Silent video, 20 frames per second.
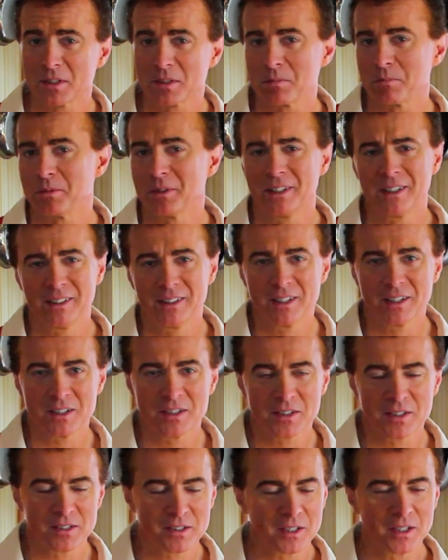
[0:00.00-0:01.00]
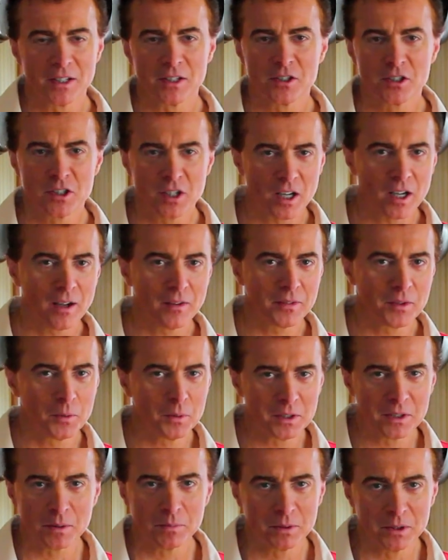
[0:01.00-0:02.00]
spring dish that's going to shake off the
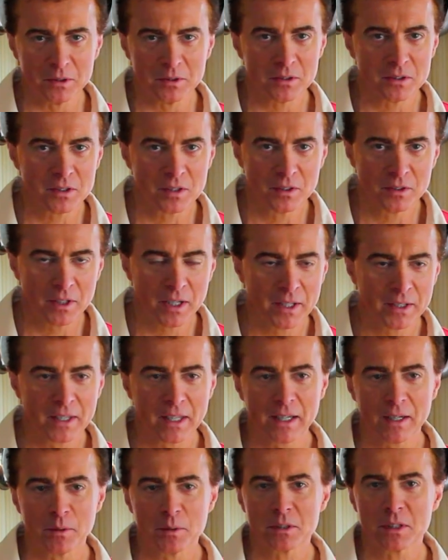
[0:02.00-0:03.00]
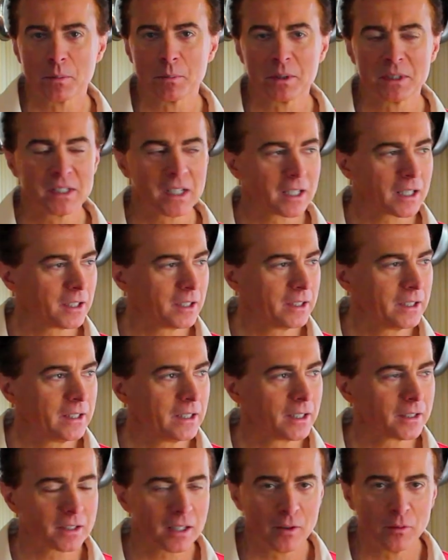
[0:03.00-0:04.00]
winter blues. Not that it was a
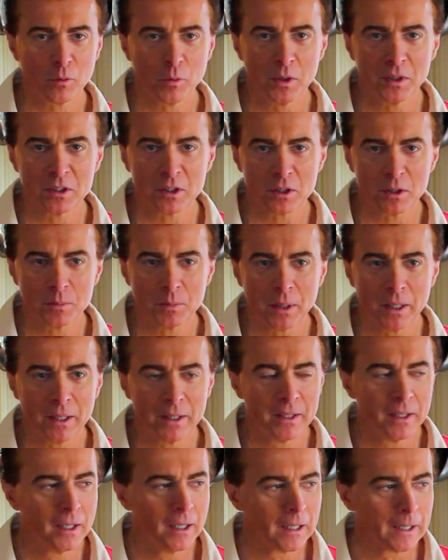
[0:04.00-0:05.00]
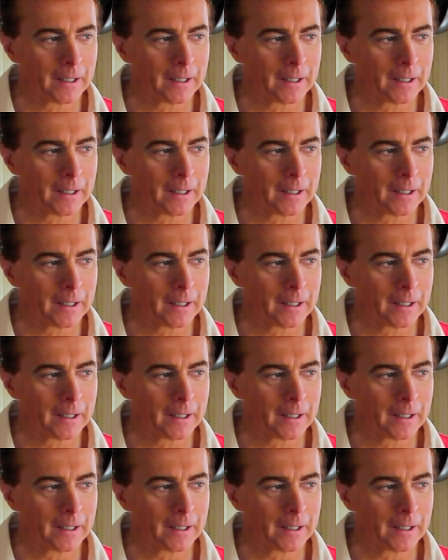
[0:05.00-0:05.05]
particularly tough winter, but